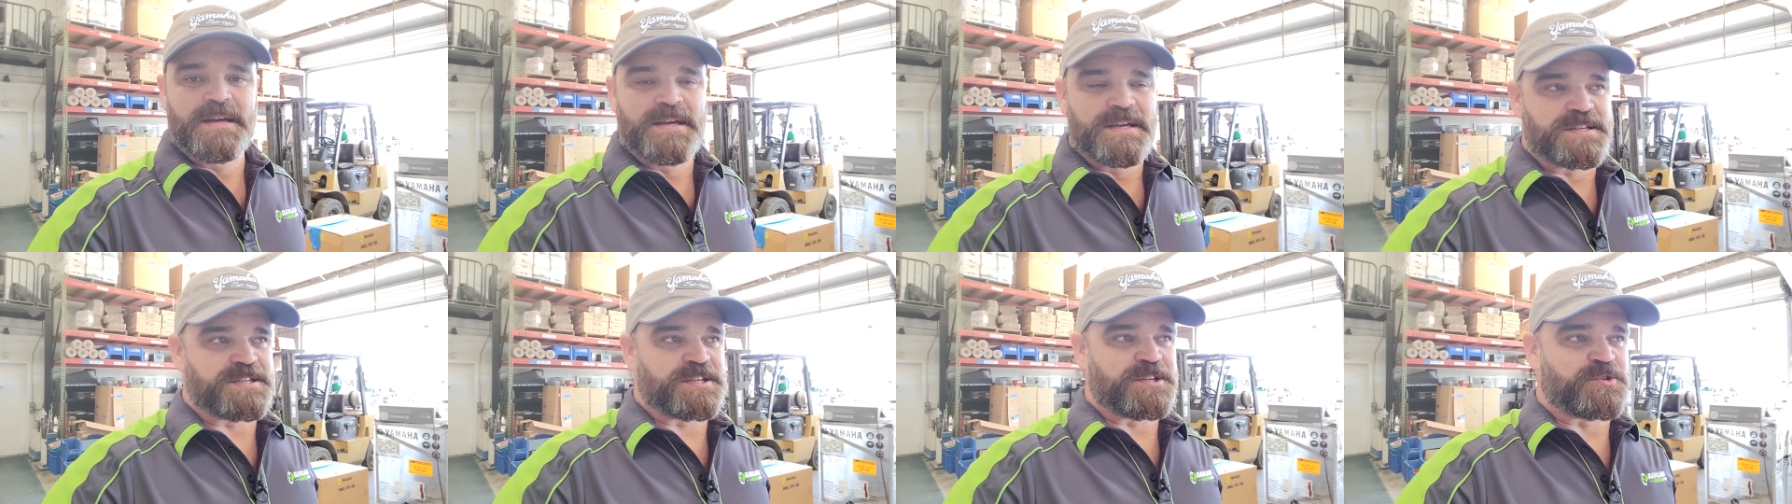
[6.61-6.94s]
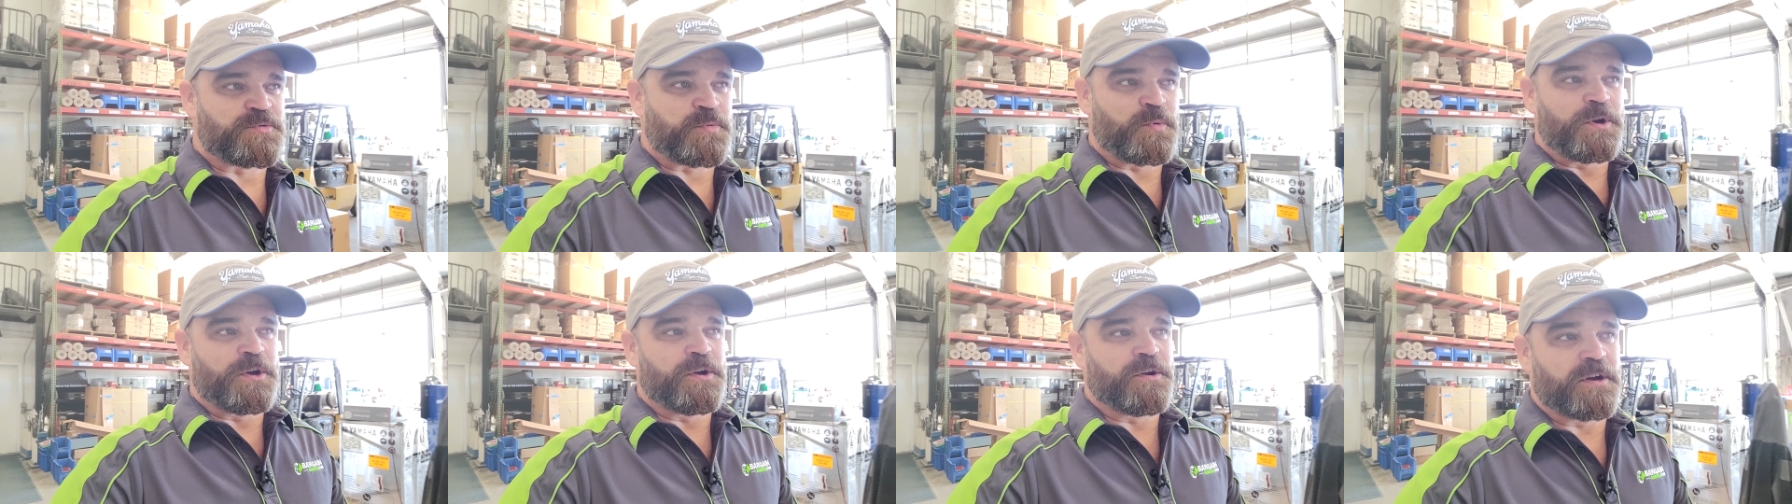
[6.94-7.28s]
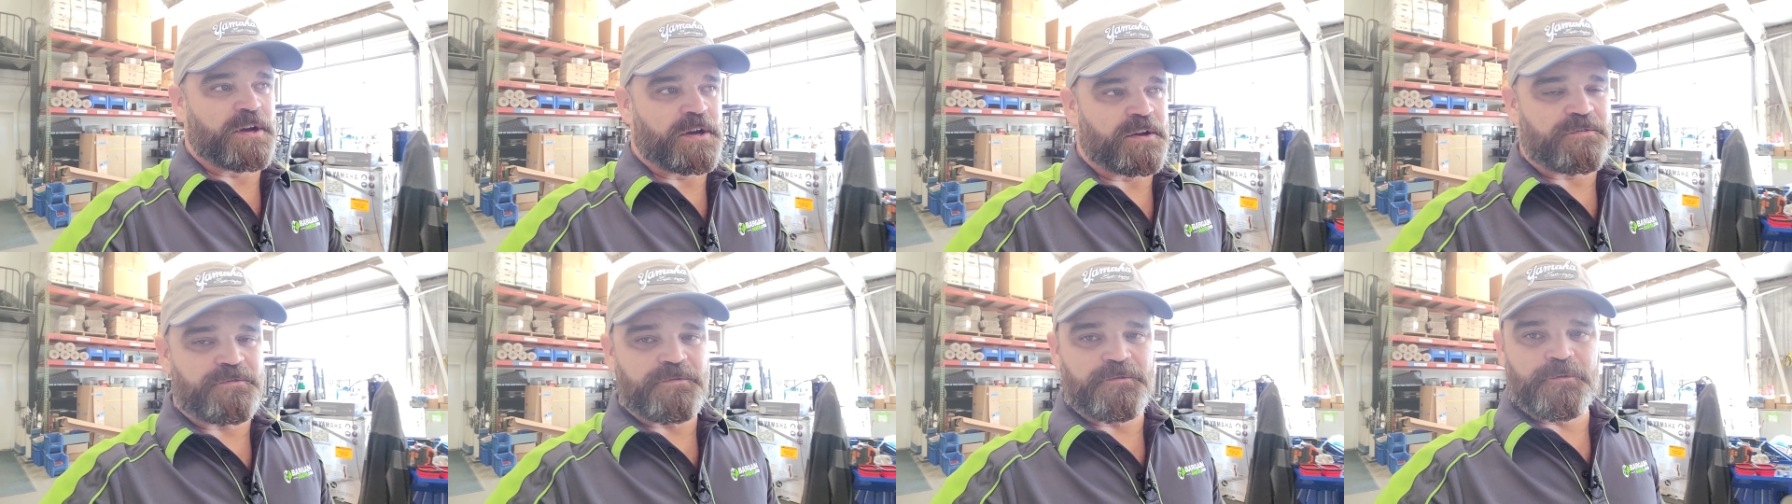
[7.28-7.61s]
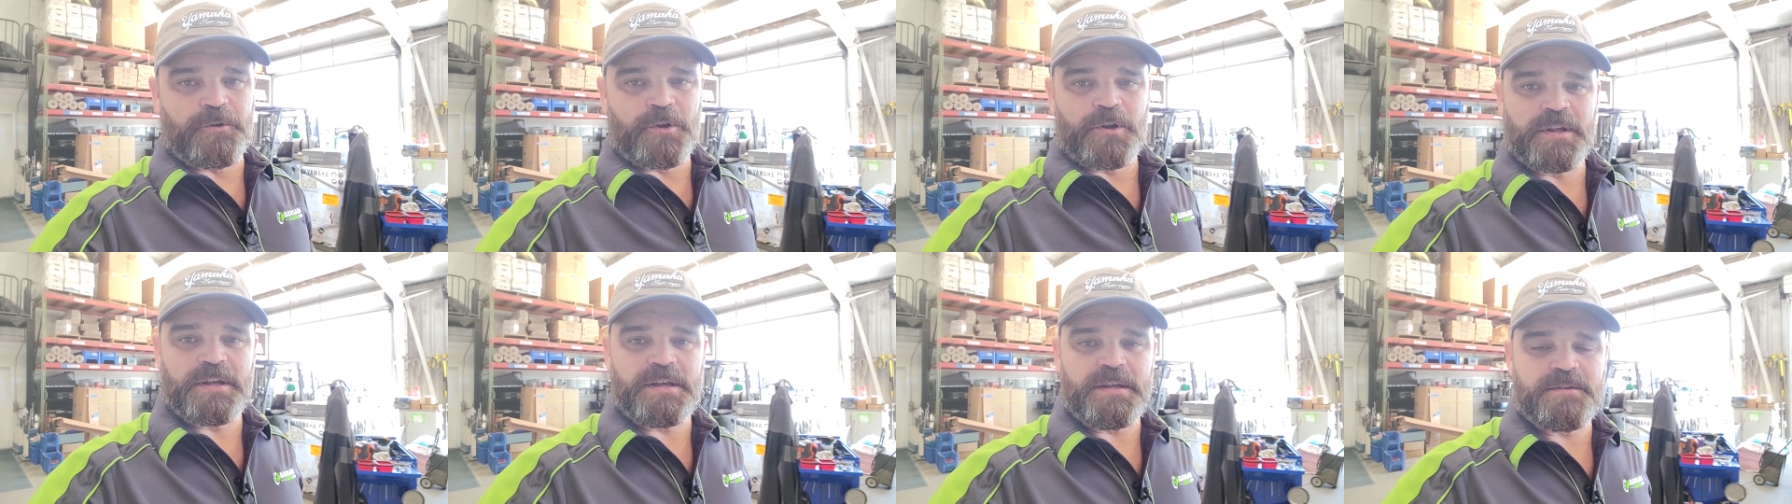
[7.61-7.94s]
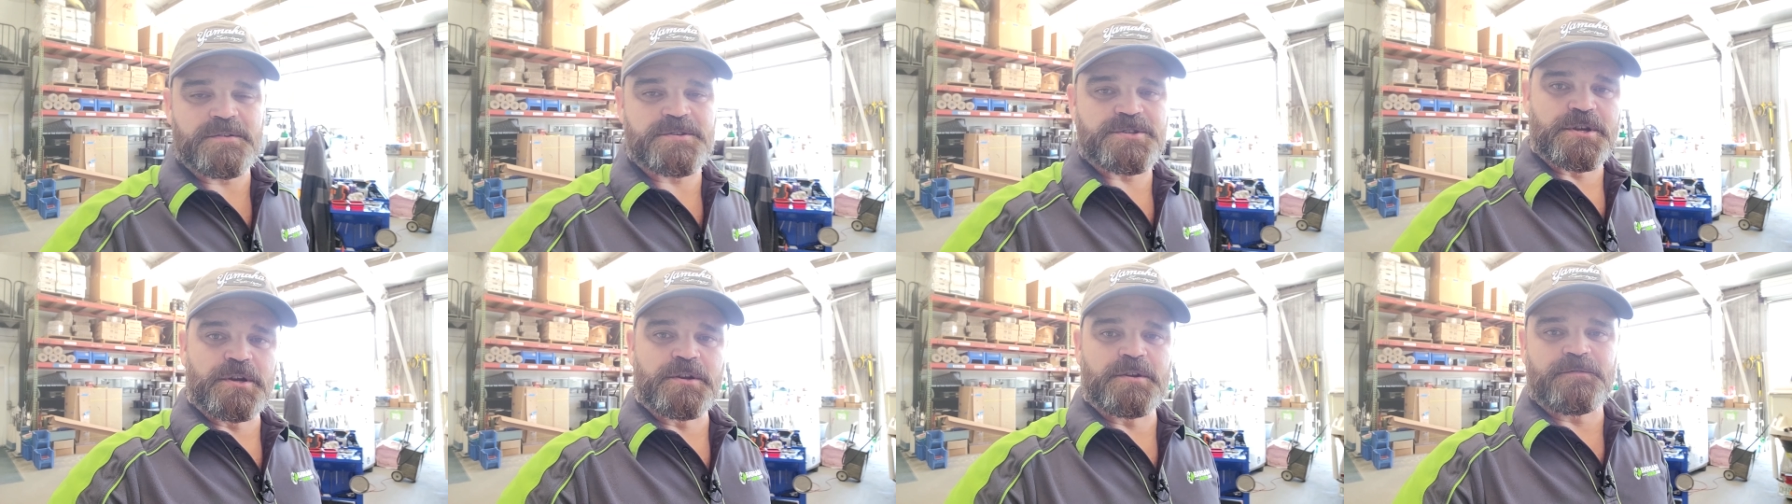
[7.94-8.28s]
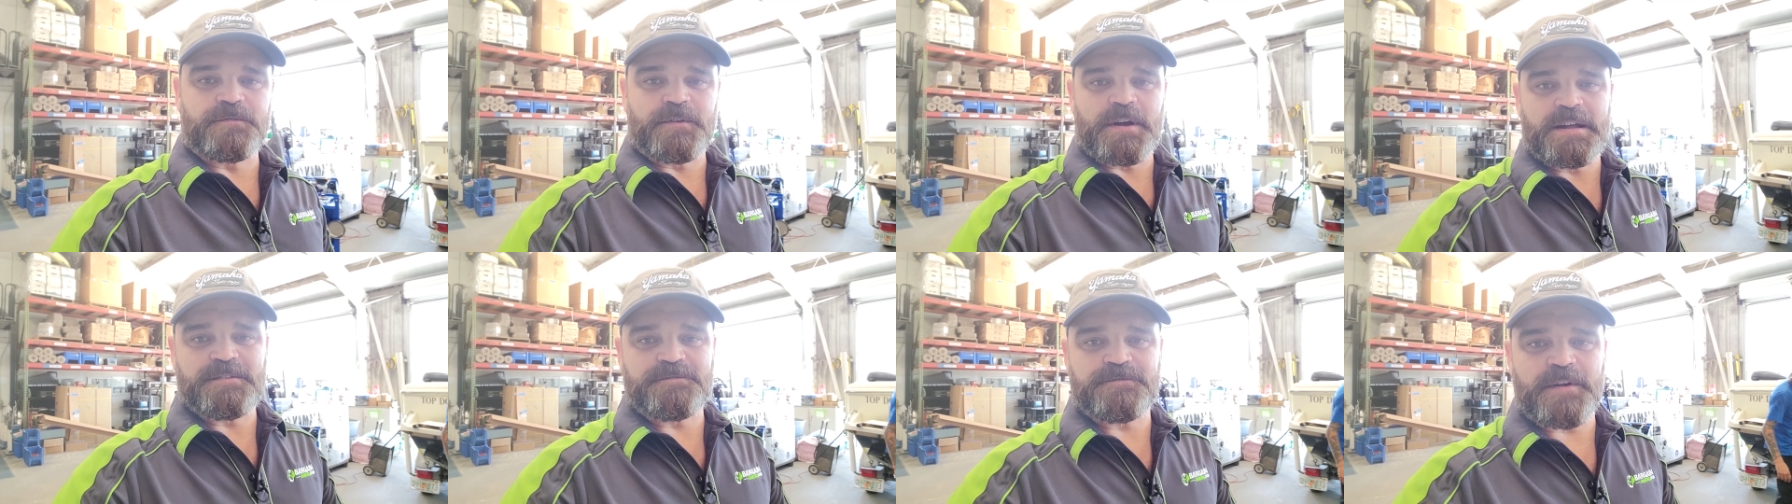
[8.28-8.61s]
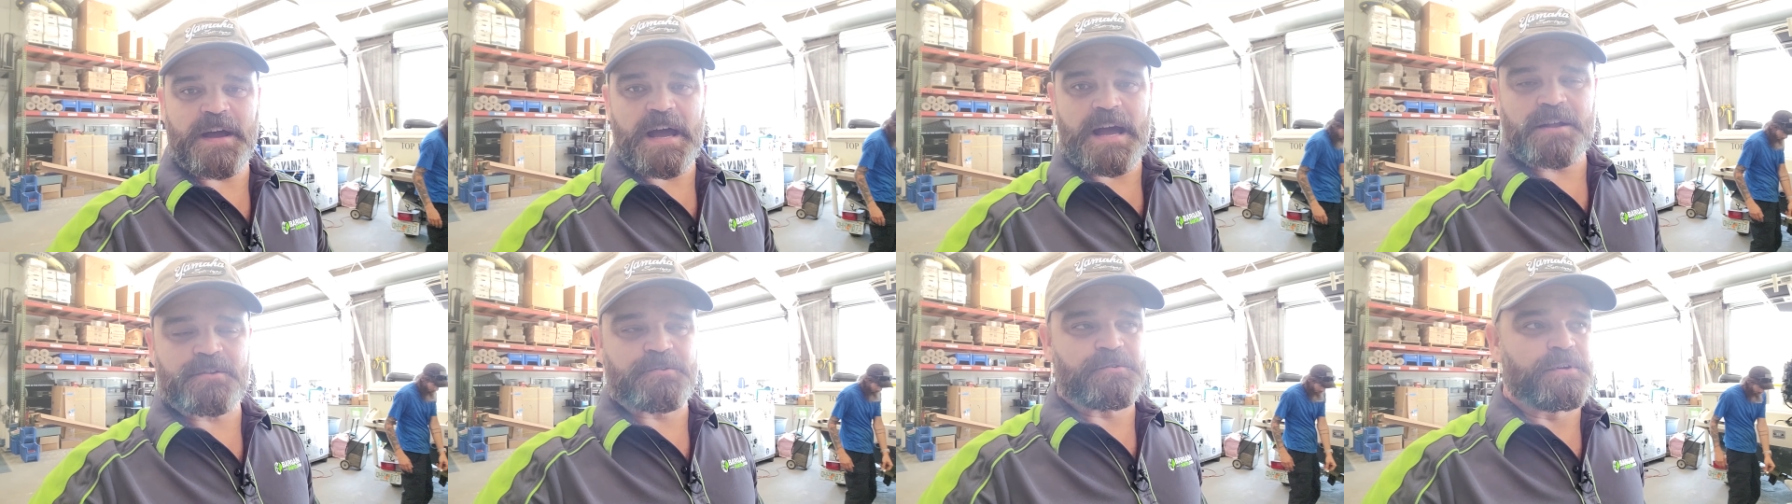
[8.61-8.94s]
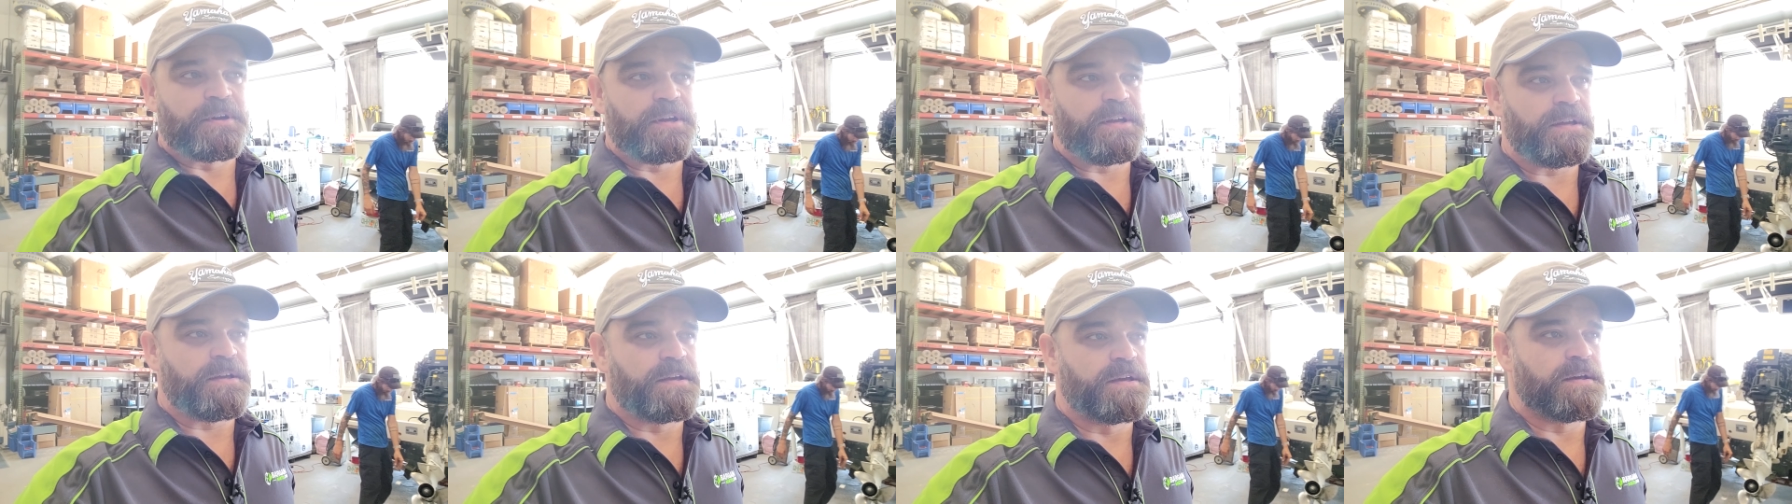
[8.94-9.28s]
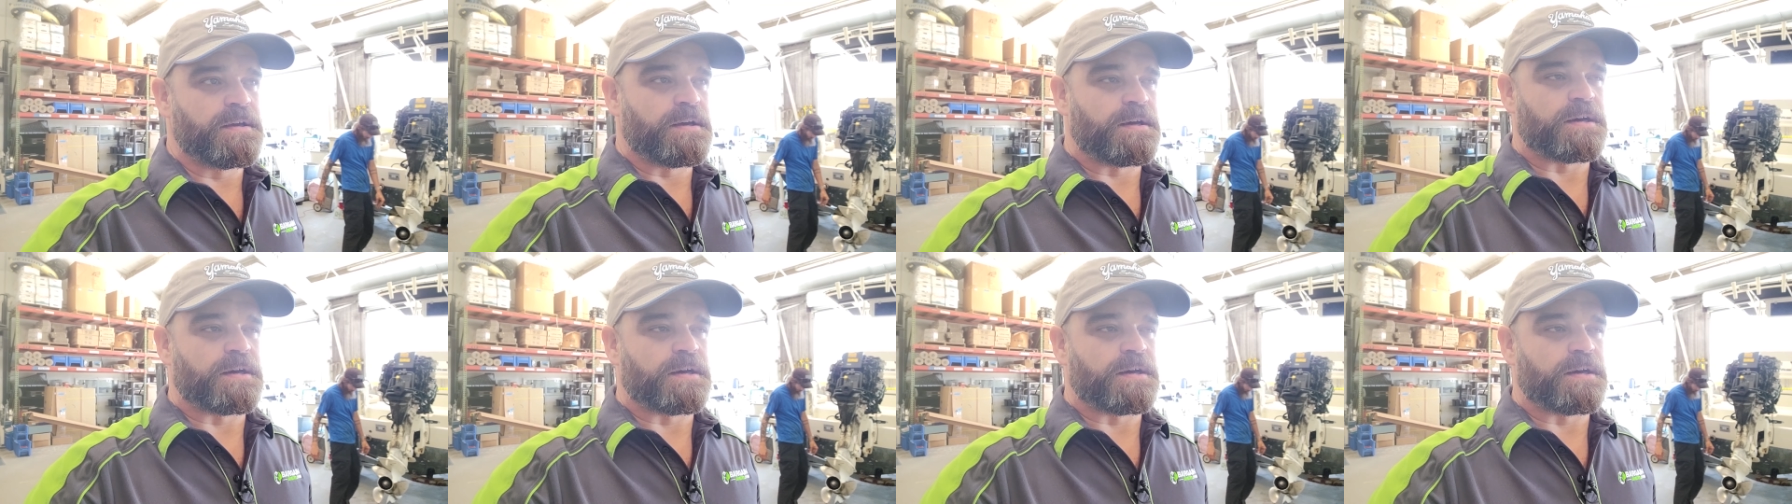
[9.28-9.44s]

Since we're a fully certified factory,